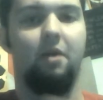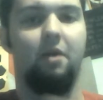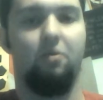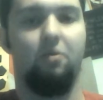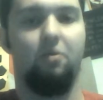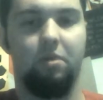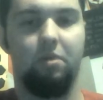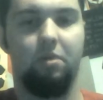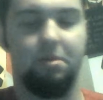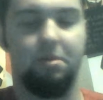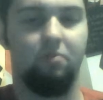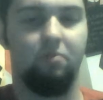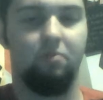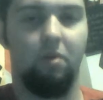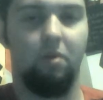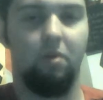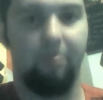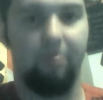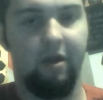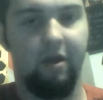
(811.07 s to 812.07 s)
they is
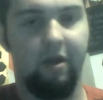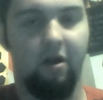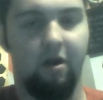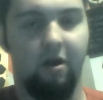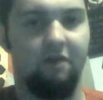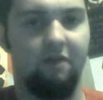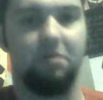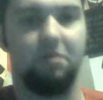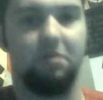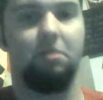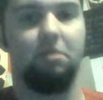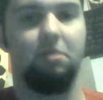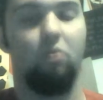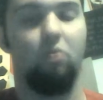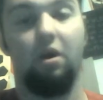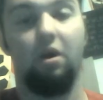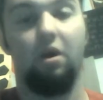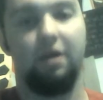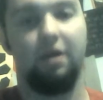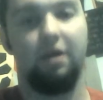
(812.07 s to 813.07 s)
what they
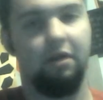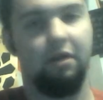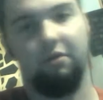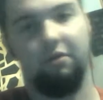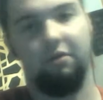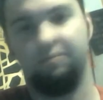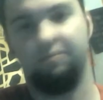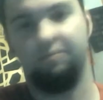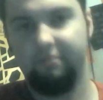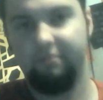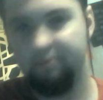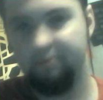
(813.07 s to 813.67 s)
obviously want to hear.